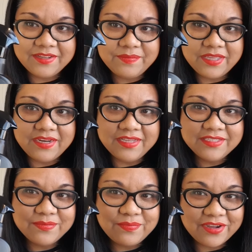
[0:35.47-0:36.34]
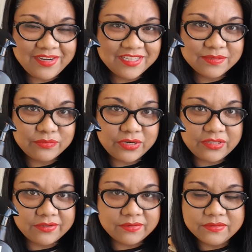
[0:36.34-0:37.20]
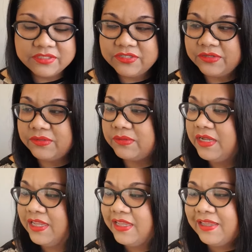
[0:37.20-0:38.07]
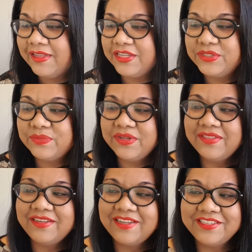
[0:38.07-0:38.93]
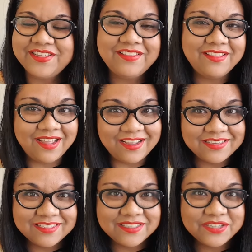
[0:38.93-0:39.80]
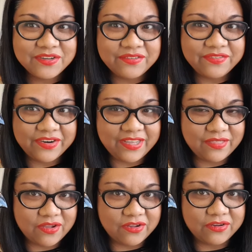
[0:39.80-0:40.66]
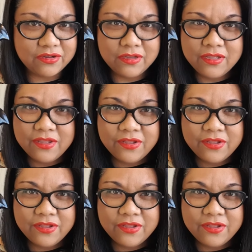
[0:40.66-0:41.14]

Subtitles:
It is a body spray though, so it is one that doesn't last very long